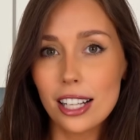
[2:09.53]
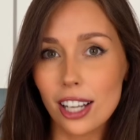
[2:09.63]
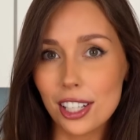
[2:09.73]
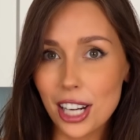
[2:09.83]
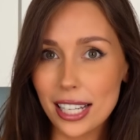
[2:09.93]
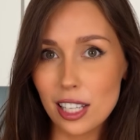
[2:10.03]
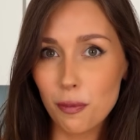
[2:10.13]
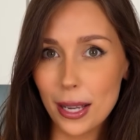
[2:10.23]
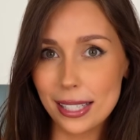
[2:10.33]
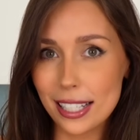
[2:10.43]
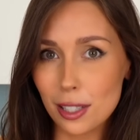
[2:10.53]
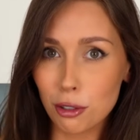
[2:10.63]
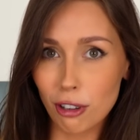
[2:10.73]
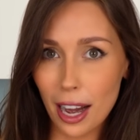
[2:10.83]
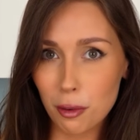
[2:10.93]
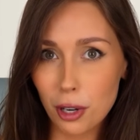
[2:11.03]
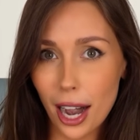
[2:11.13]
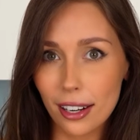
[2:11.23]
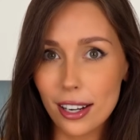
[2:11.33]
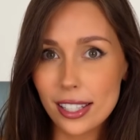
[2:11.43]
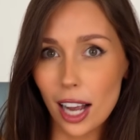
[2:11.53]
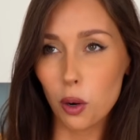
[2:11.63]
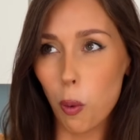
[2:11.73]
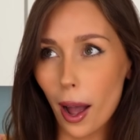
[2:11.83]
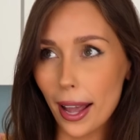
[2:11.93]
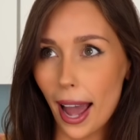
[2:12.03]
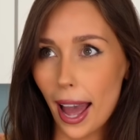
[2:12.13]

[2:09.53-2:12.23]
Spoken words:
Digestive biscuits and graham crackers are quite